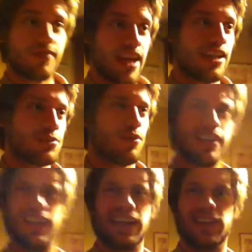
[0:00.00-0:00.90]
And there's probably
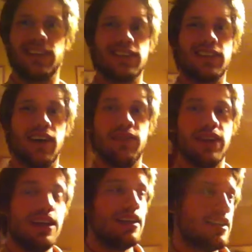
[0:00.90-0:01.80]
links and stuff
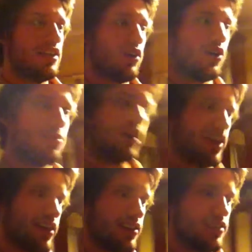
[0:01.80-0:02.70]
on my
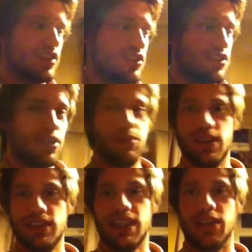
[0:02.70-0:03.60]
YouTube
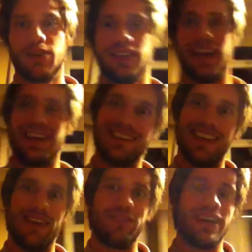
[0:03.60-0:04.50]
channel and
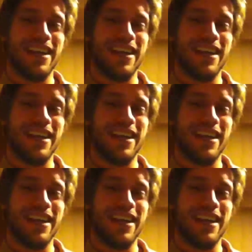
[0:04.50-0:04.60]
stuff.